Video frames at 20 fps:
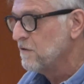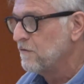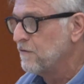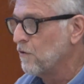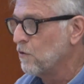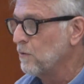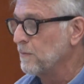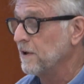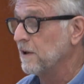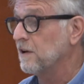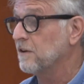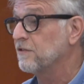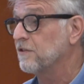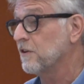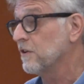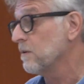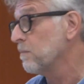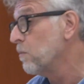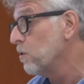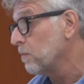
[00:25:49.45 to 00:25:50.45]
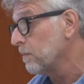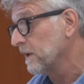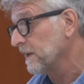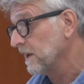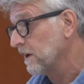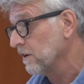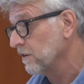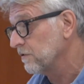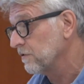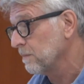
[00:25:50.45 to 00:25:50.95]
formula so that more money
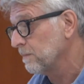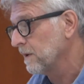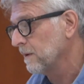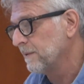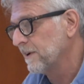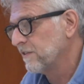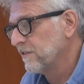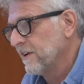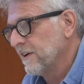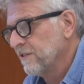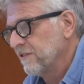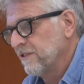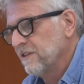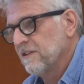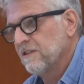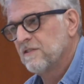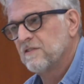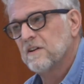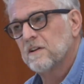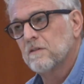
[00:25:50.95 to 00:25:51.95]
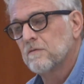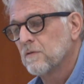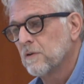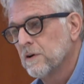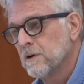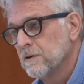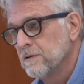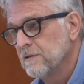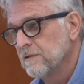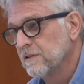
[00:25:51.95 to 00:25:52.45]
goes to public transit instead of
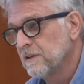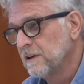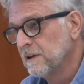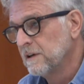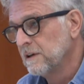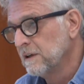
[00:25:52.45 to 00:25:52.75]
roads.